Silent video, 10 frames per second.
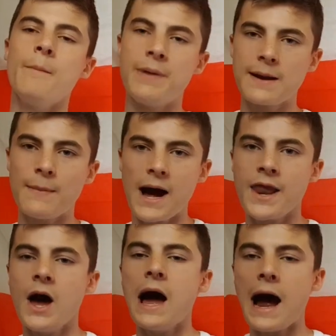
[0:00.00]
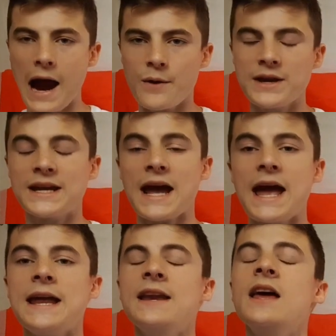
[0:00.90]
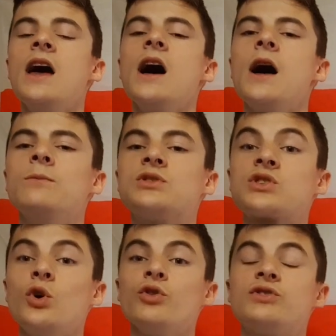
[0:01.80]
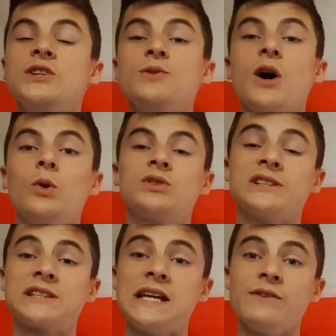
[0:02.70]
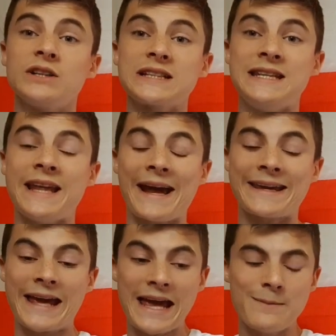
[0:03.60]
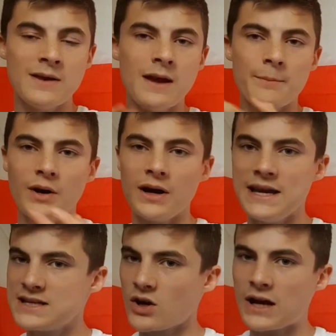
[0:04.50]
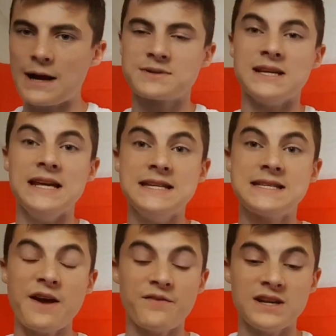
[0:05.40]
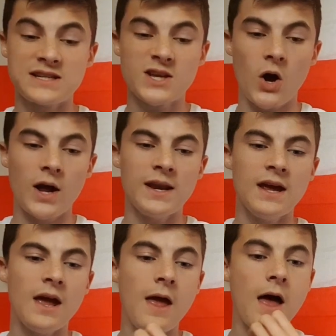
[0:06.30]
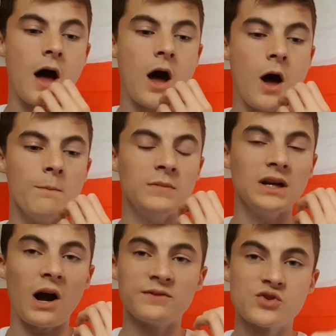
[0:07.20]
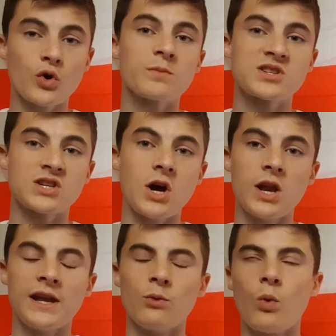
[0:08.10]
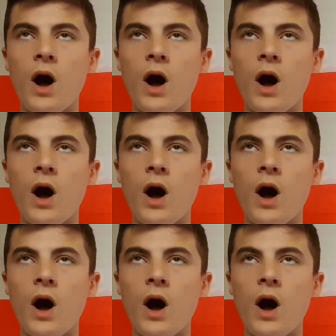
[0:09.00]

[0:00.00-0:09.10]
Big man Harry Kane scored 2 goals to save us in that game. But he's our captain. He's definitely starting. I've dropped Sterling.